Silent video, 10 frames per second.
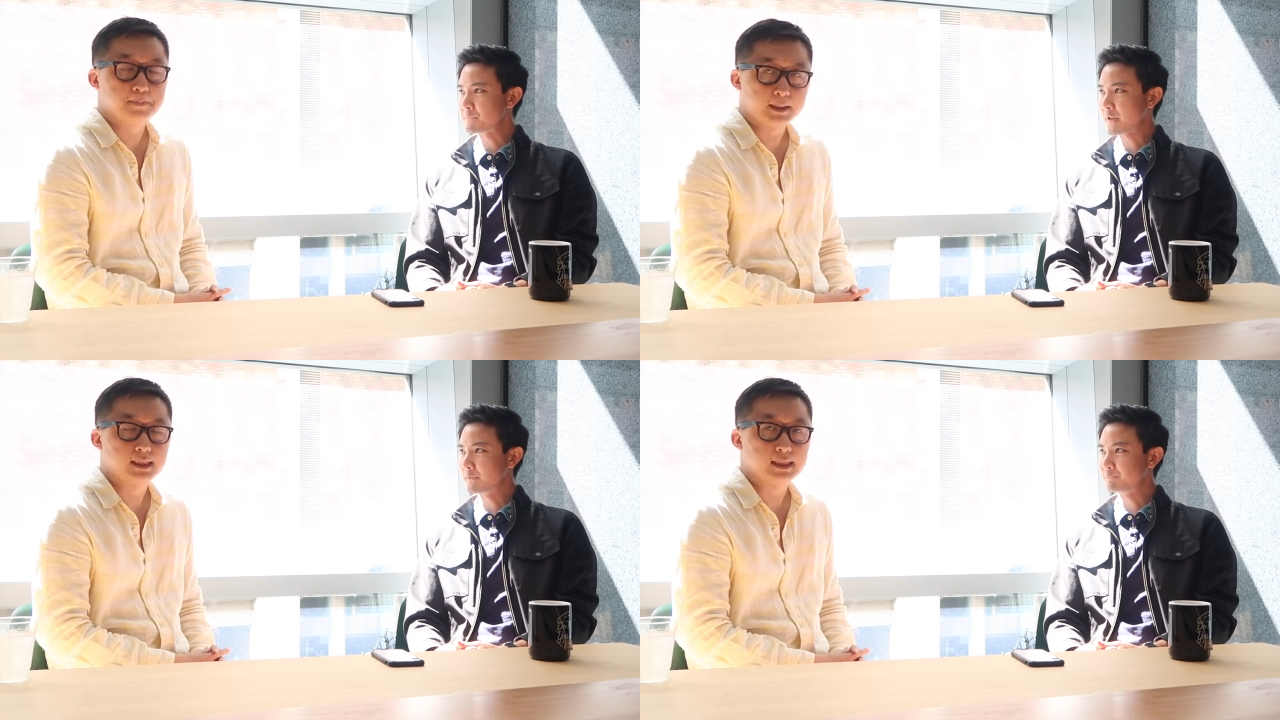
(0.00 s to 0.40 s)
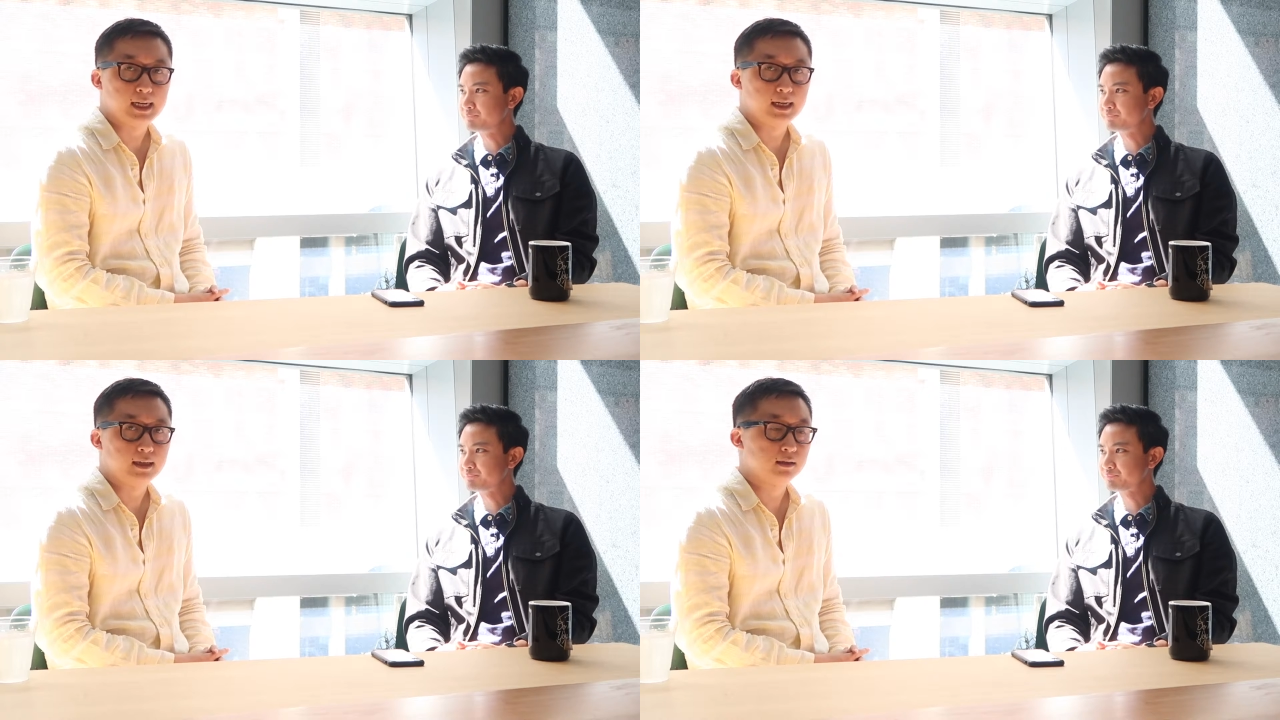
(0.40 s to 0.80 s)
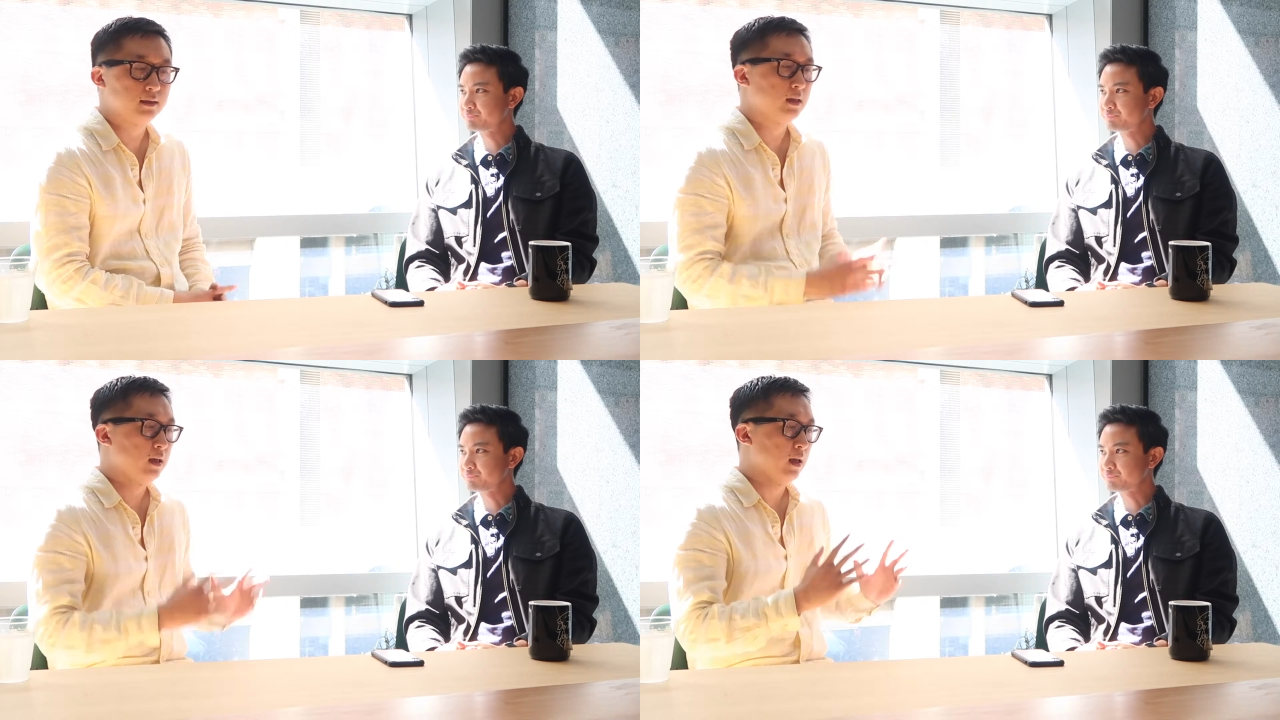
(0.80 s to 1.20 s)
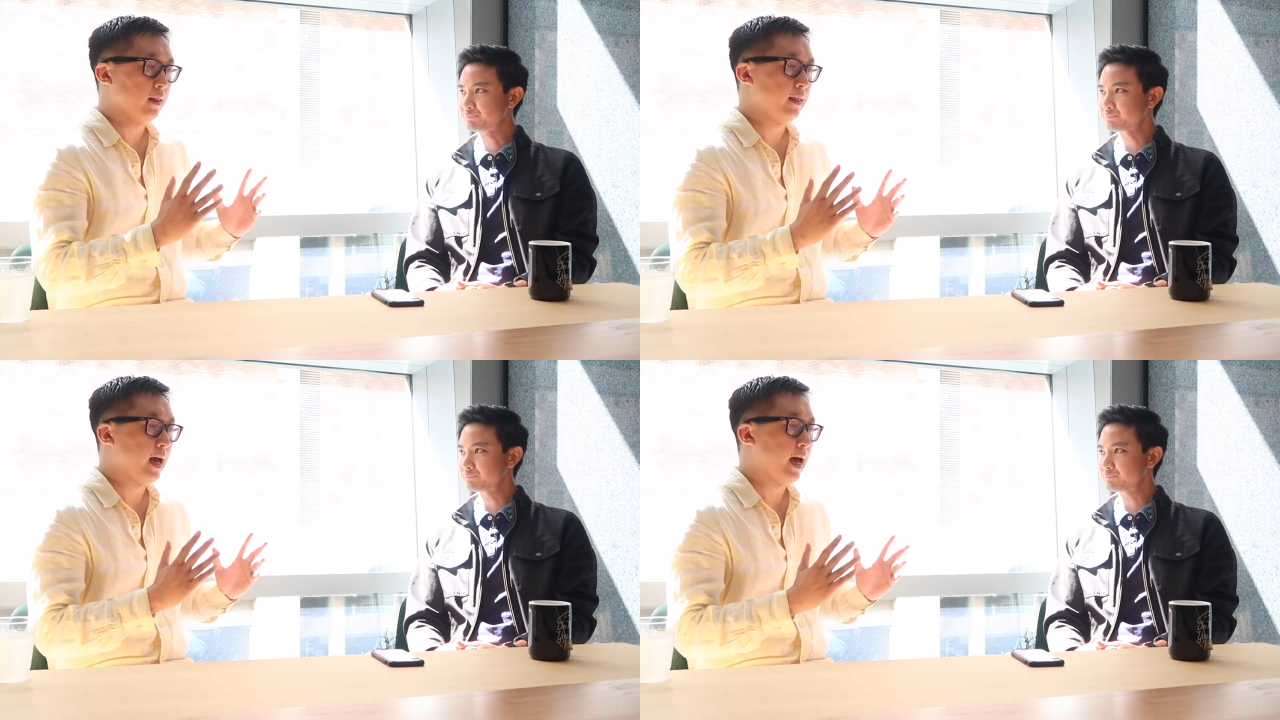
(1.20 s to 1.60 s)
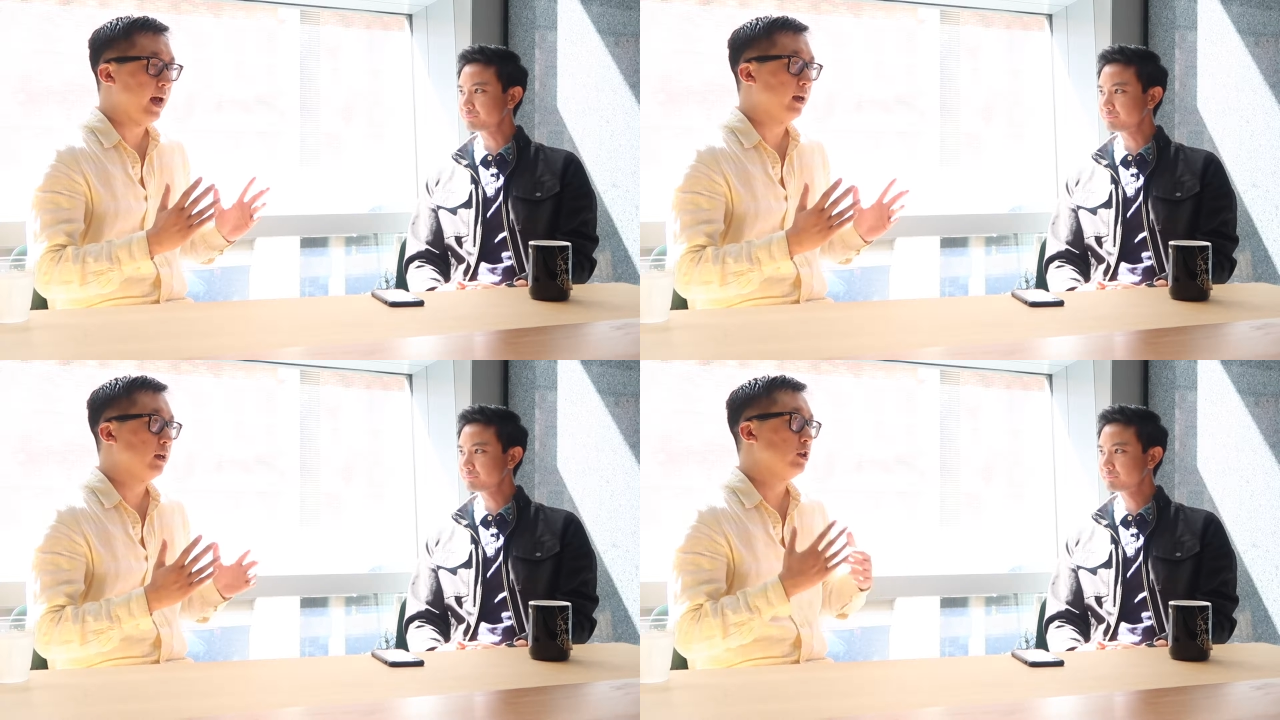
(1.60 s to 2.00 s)
Speaker 1: a business,
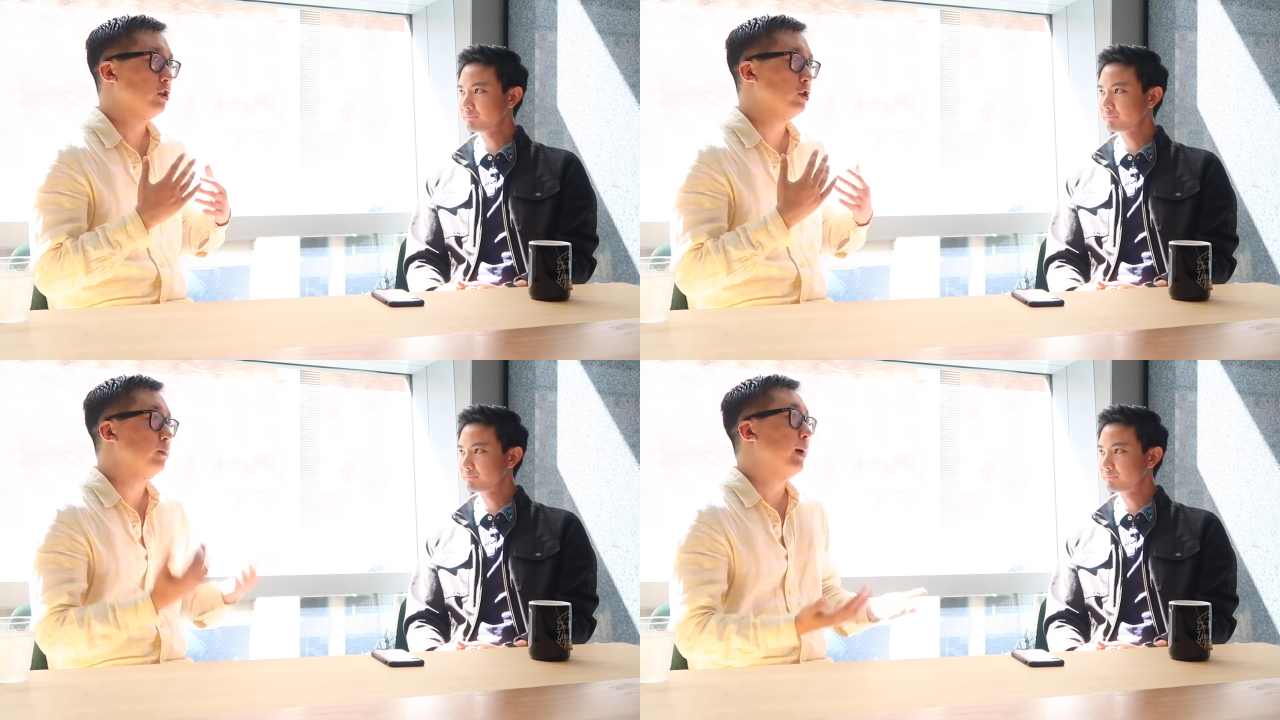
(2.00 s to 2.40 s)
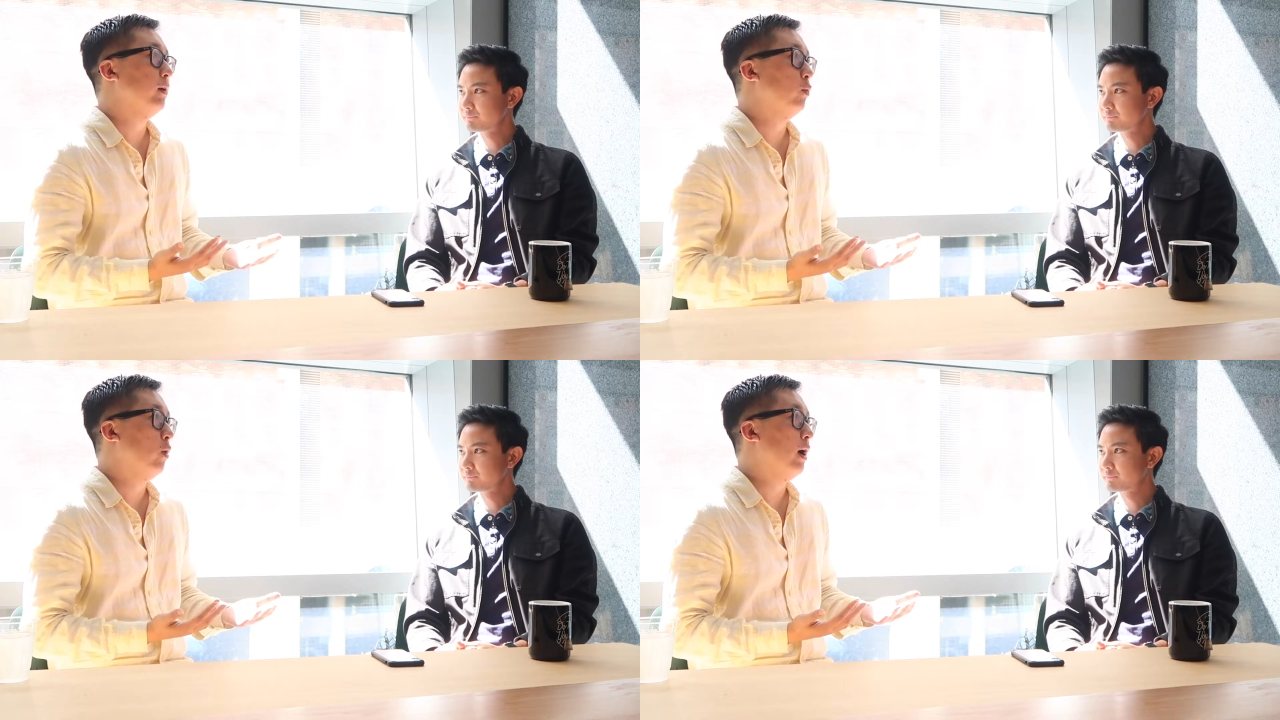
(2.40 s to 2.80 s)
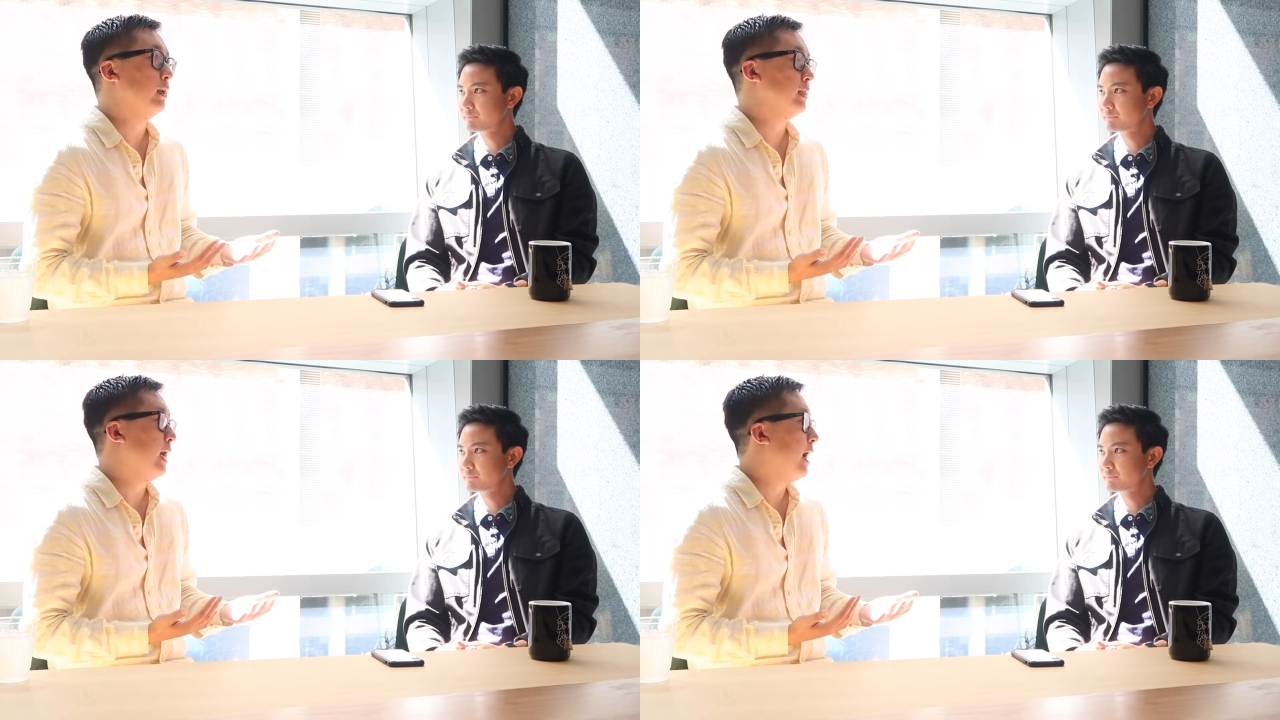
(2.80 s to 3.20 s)
that you might want to